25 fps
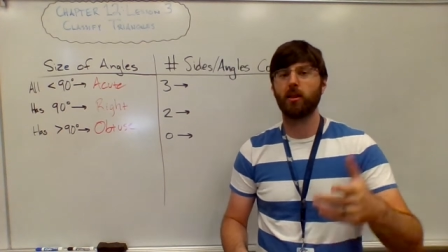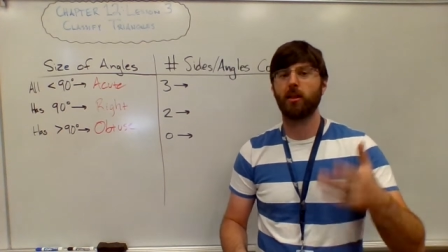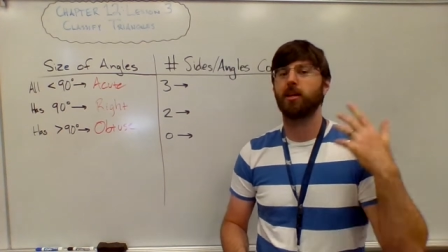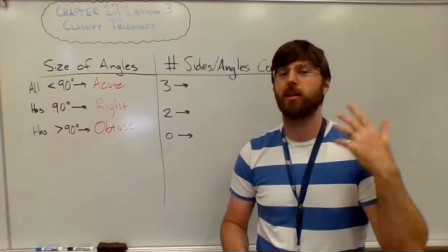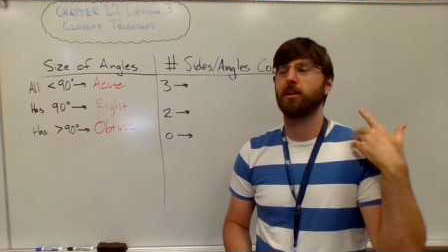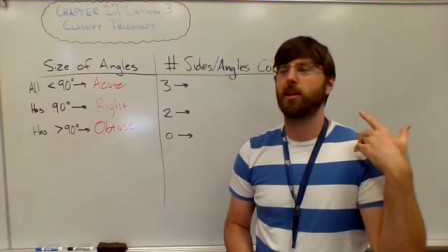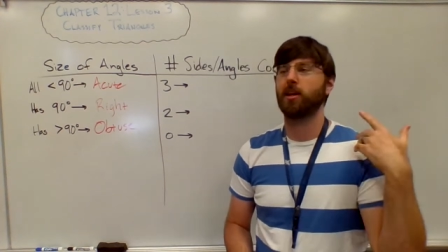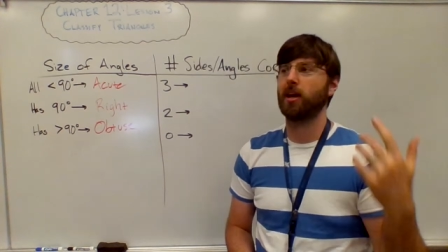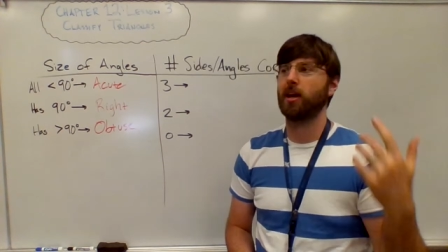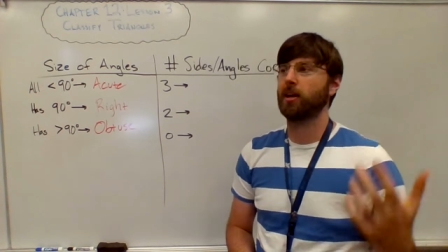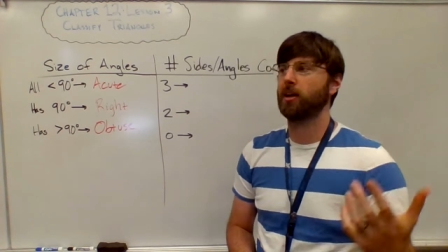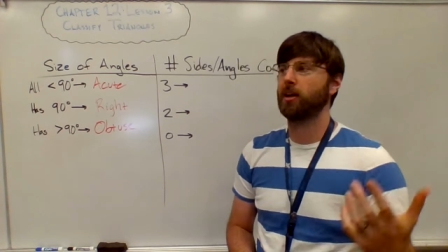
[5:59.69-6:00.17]

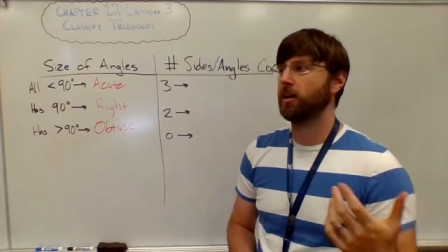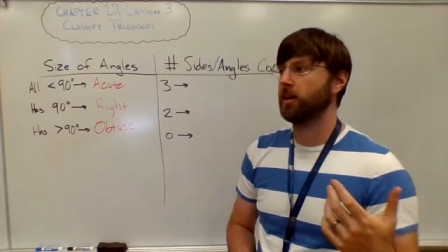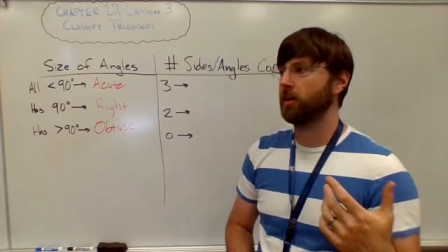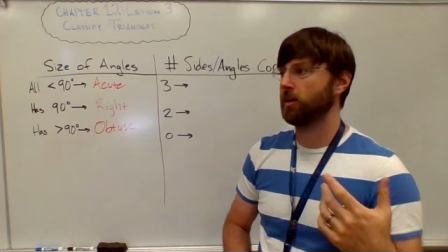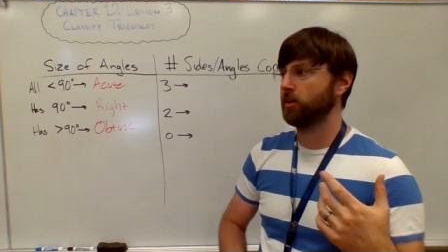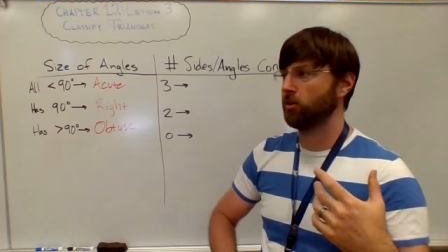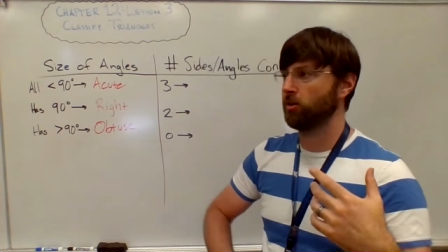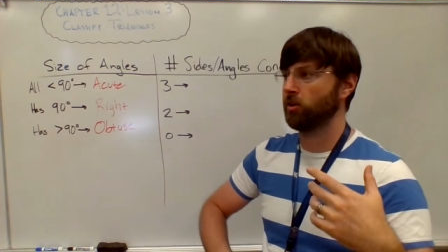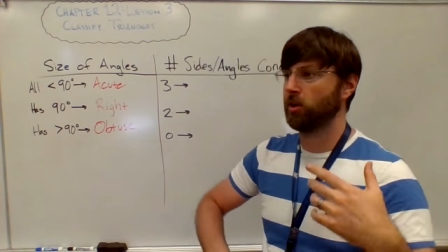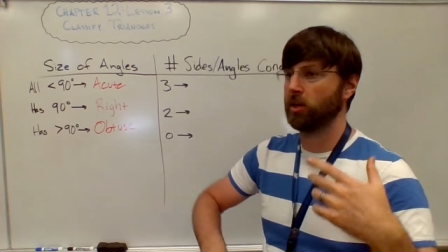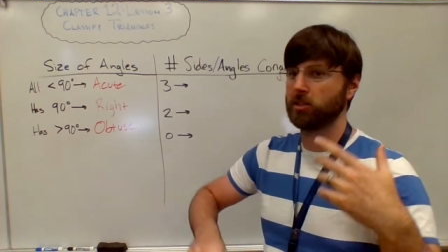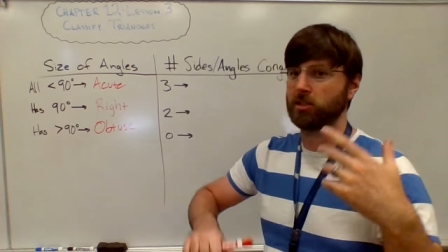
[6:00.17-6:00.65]
And
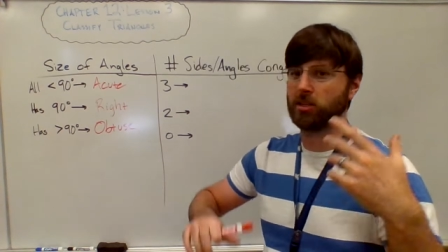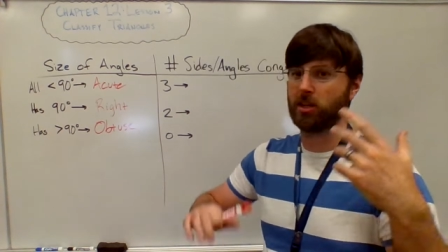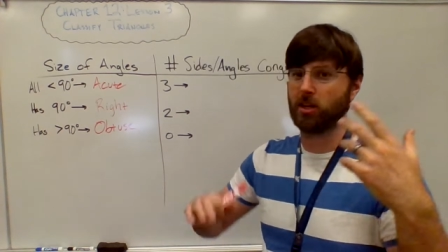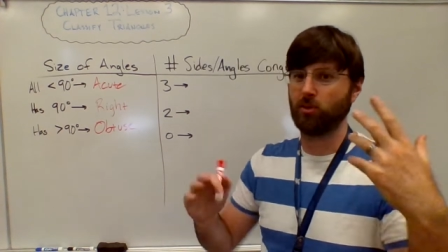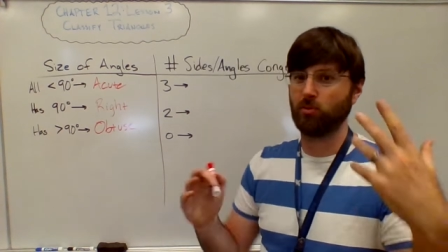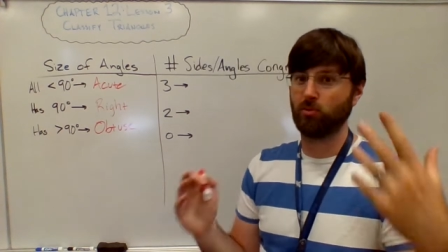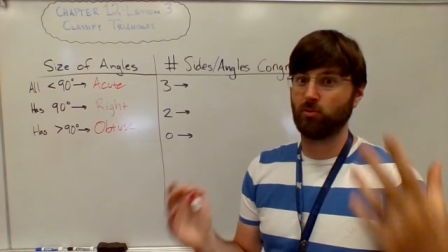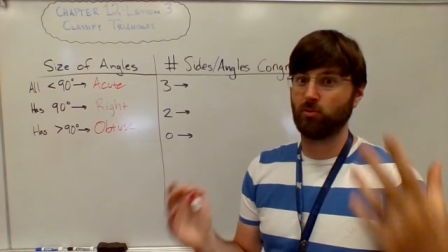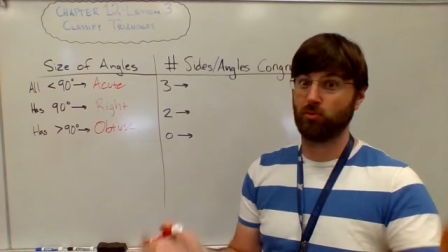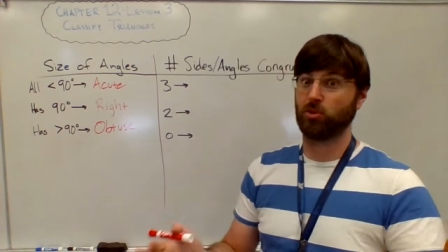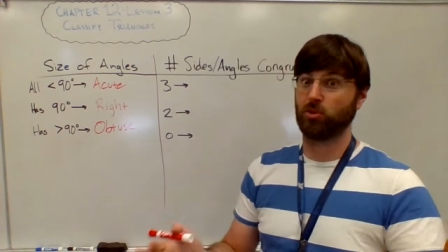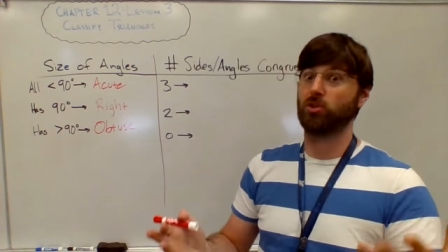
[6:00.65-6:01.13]
you get
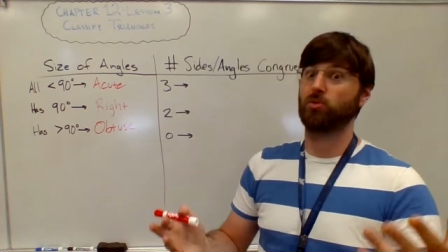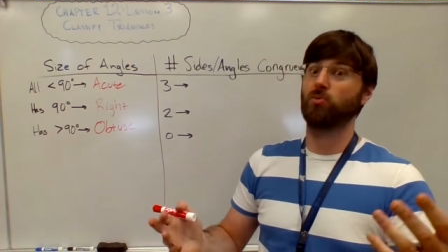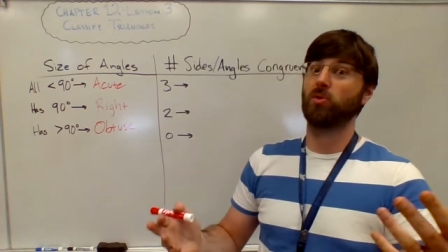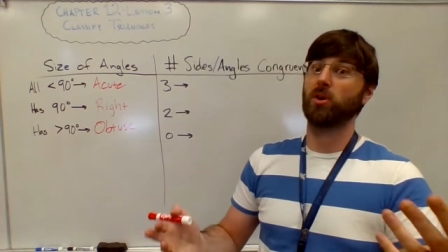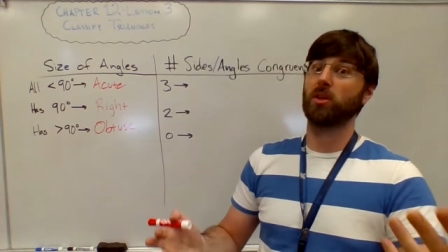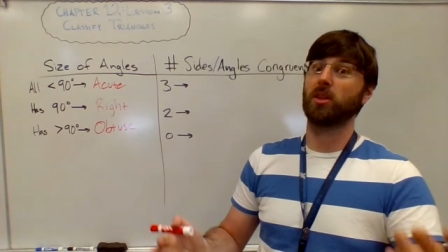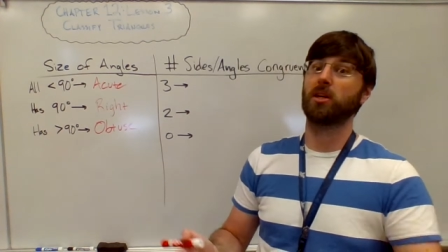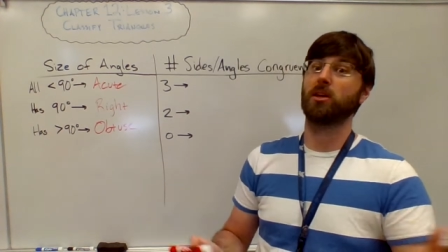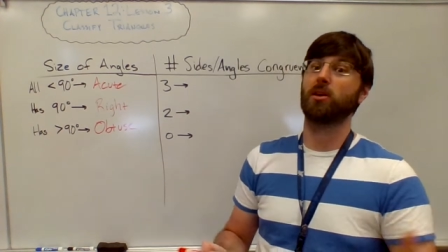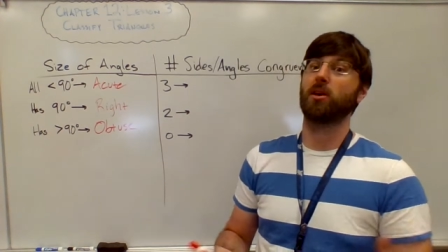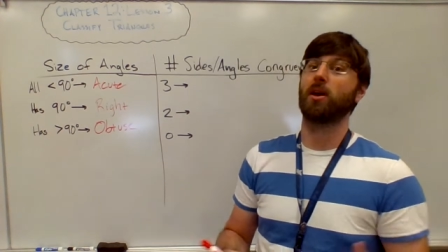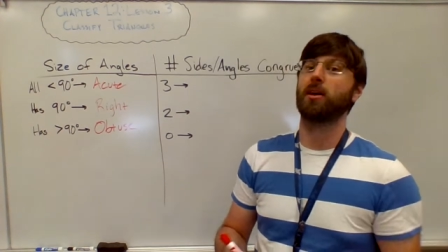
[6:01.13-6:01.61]
to
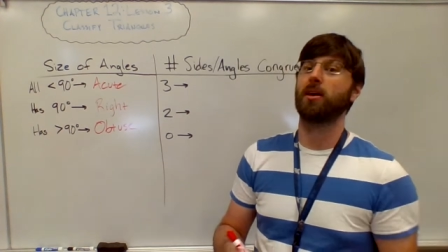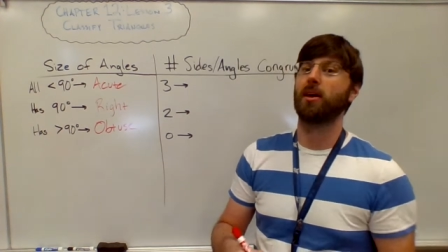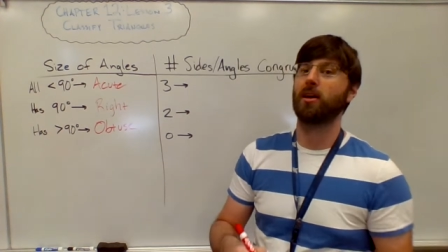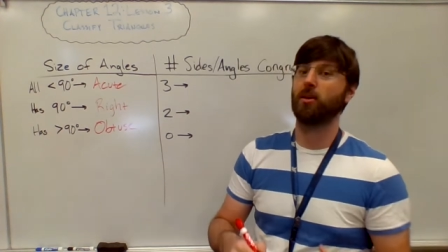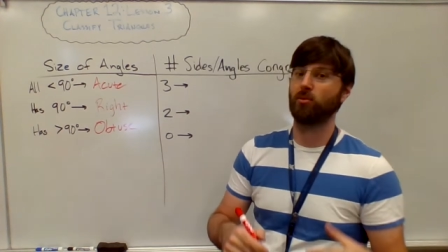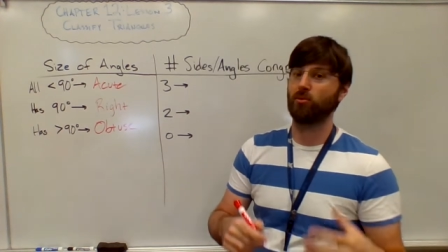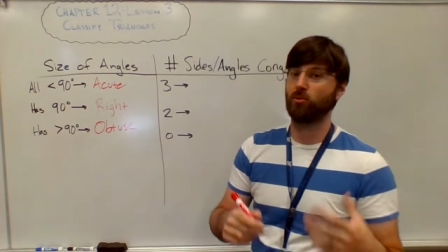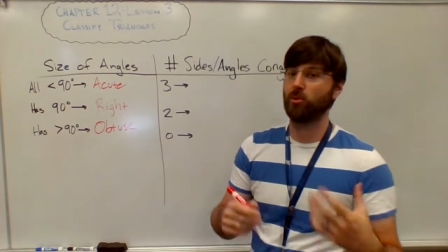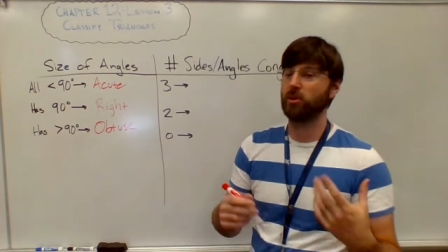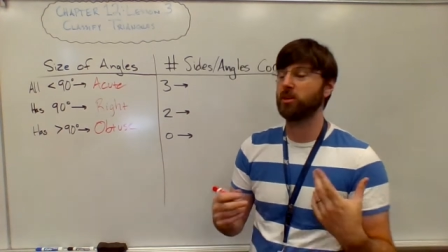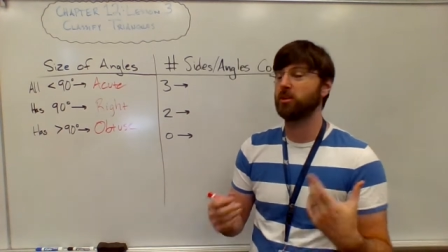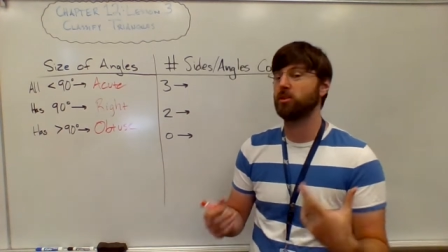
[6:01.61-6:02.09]

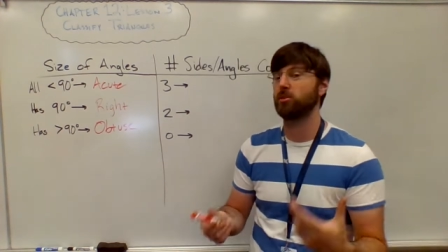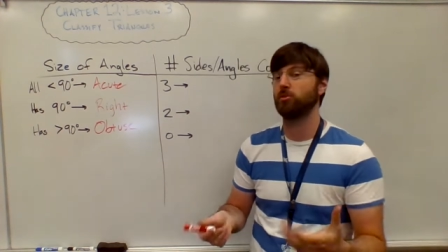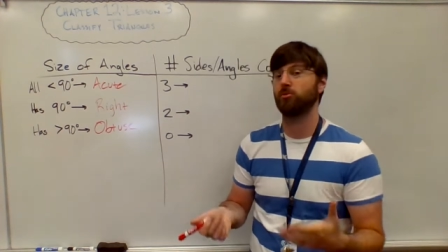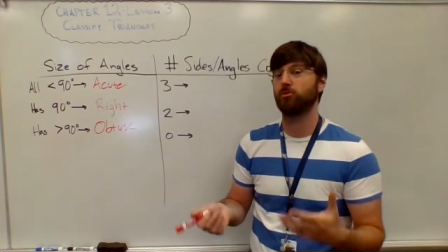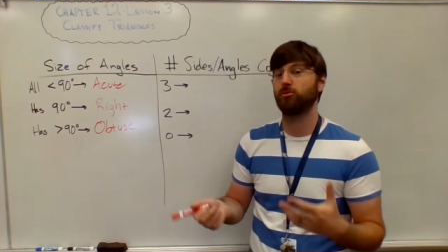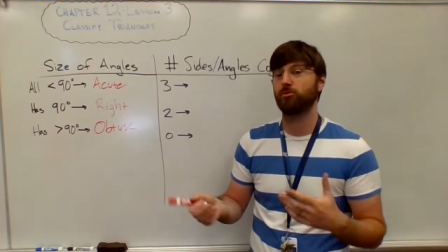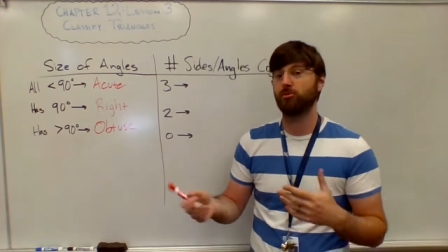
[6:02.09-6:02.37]
really do